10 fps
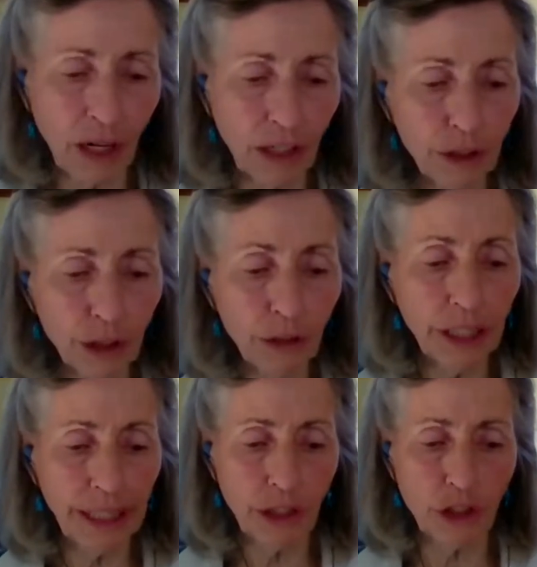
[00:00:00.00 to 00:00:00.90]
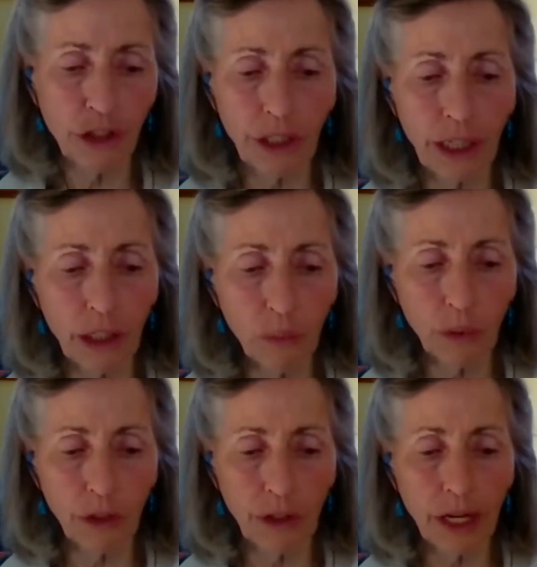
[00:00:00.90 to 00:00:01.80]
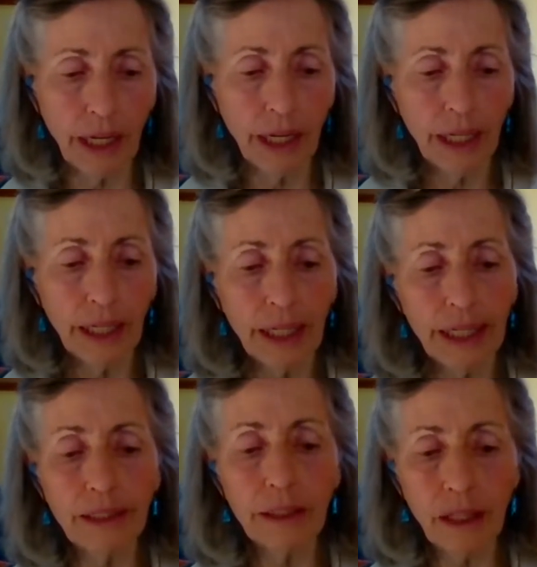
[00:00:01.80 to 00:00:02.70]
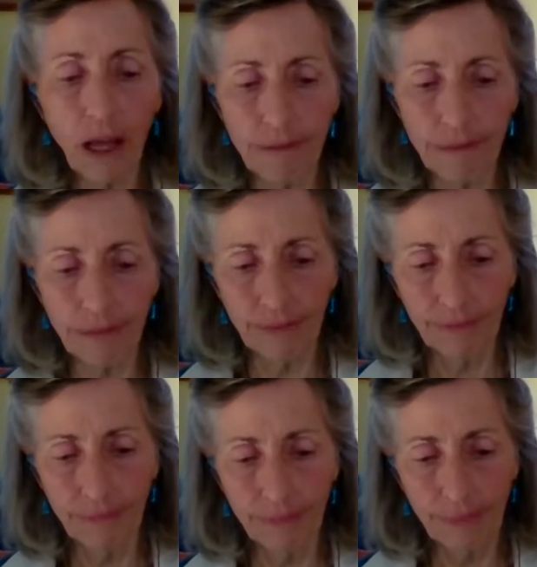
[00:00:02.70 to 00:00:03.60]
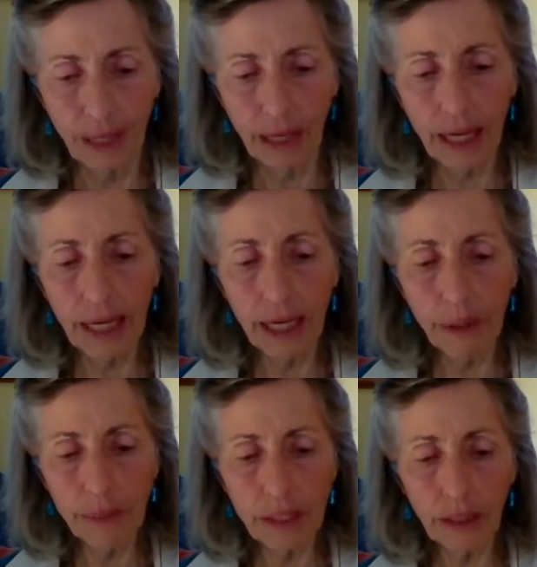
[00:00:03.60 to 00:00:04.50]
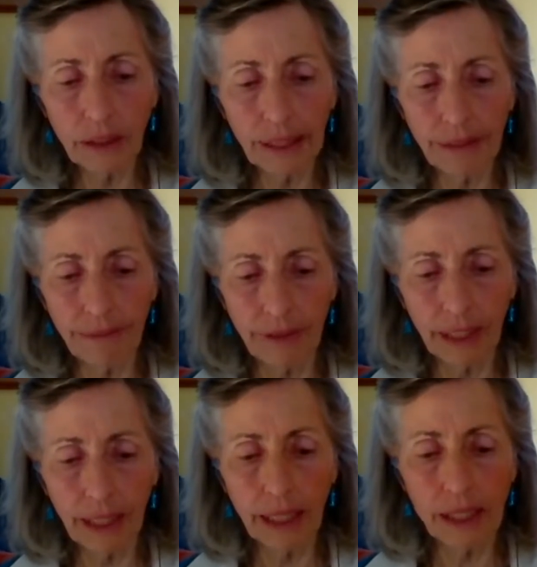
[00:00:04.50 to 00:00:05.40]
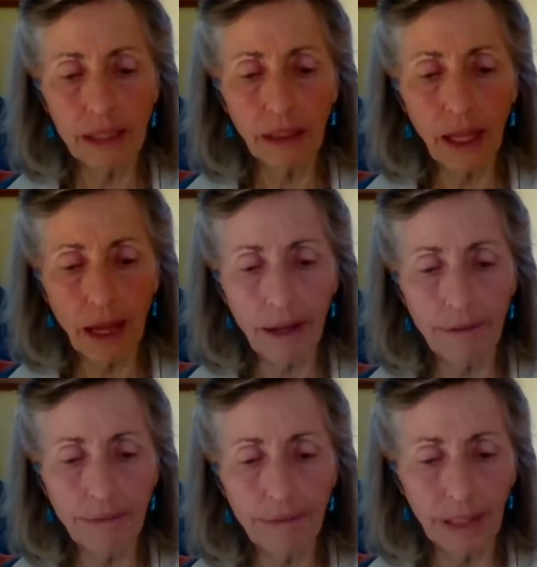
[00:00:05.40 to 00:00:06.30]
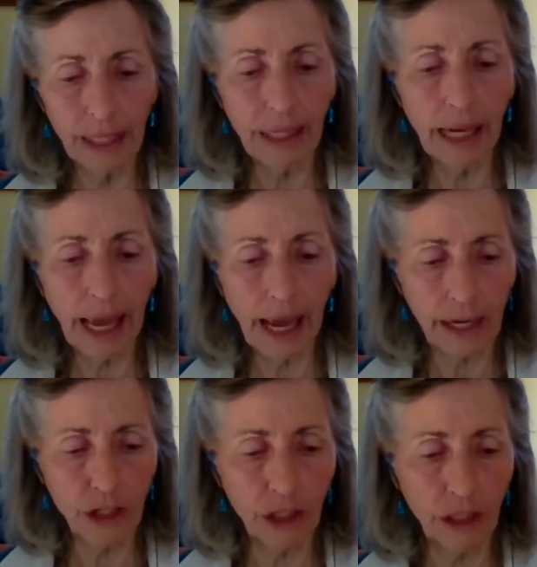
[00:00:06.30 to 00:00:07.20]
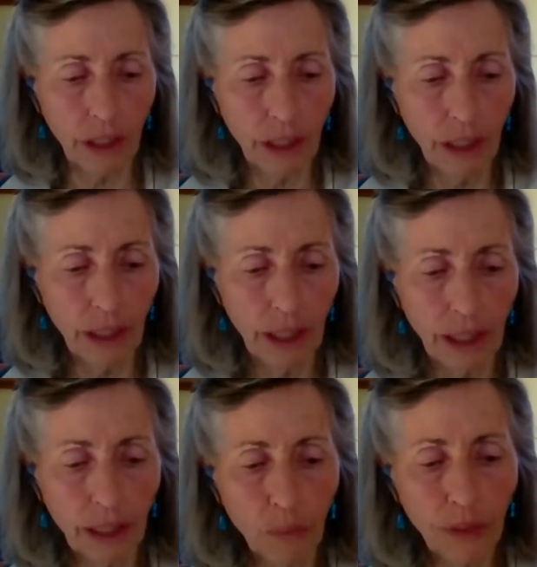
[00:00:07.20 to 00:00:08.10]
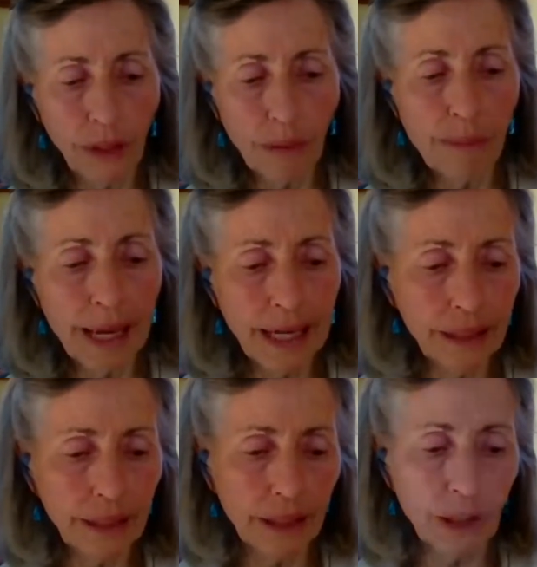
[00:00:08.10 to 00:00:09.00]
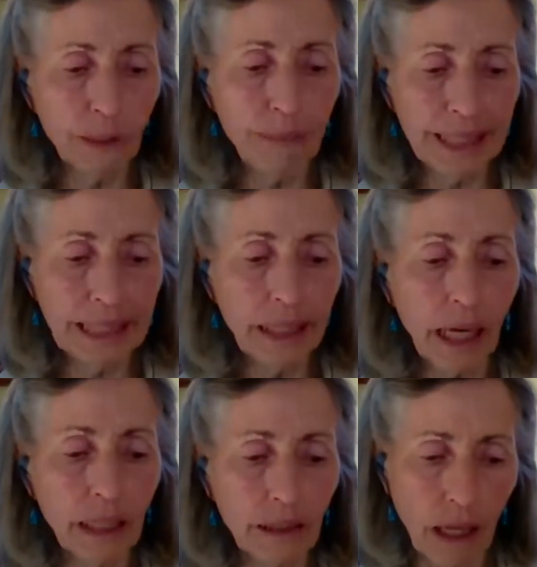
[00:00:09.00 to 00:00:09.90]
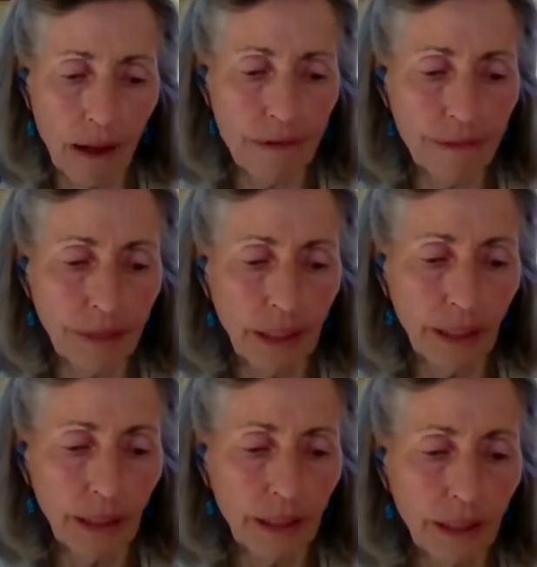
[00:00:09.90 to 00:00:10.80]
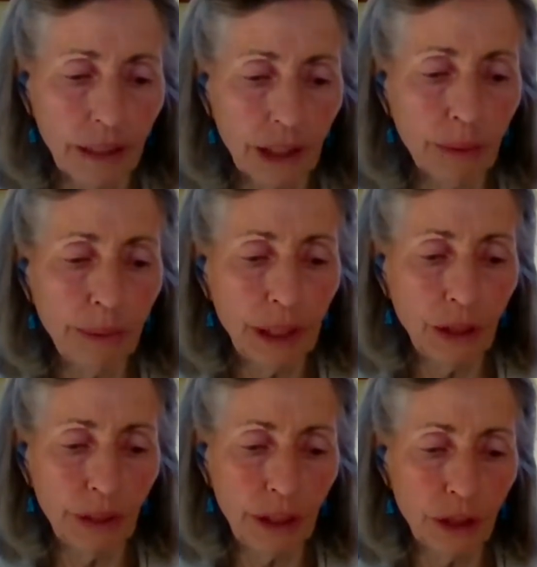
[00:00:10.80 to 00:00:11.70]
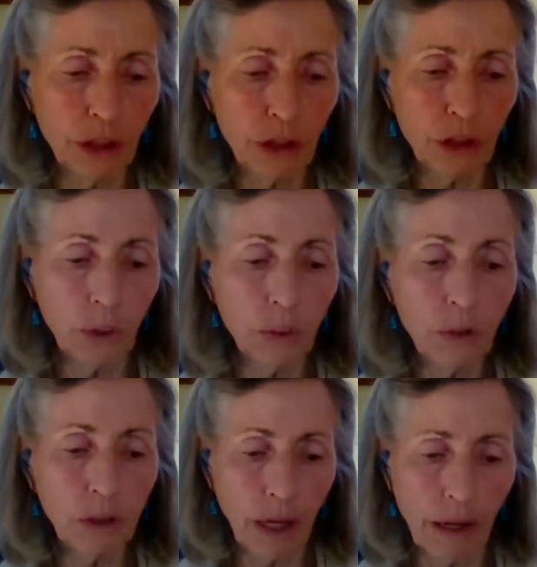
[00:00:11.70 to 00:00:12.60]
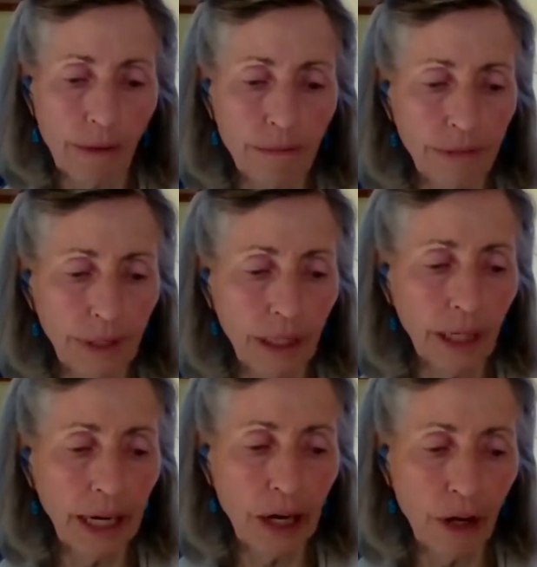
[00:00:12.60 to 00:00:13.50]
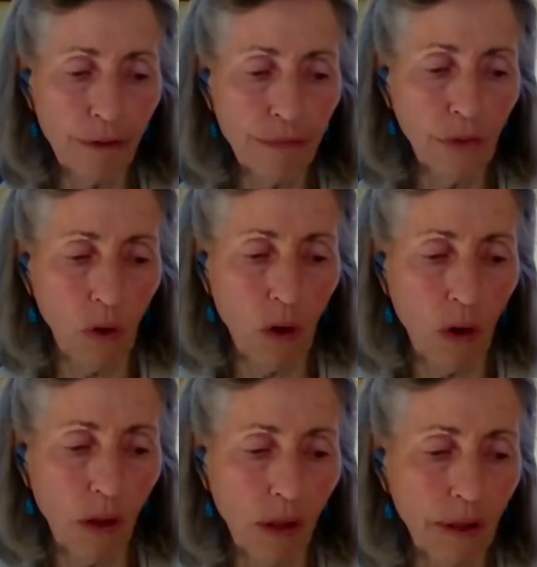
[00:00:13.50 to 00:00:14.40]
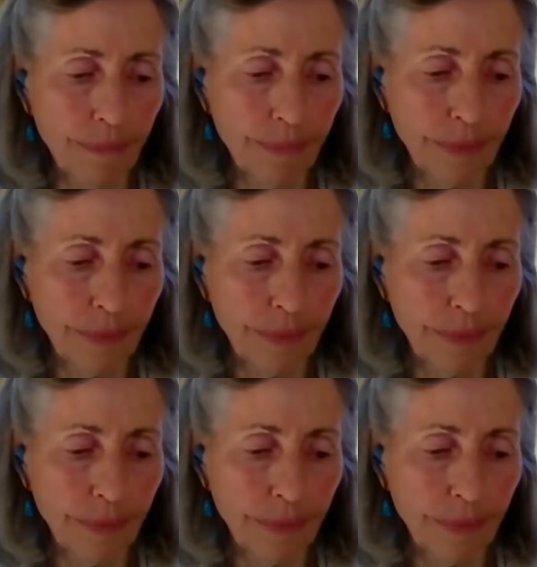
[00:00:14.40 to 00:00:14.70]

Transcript: our true nature, in a word, is love. Ahimsa living is love in action. We are meant to be love, to be creatures who love and care for all.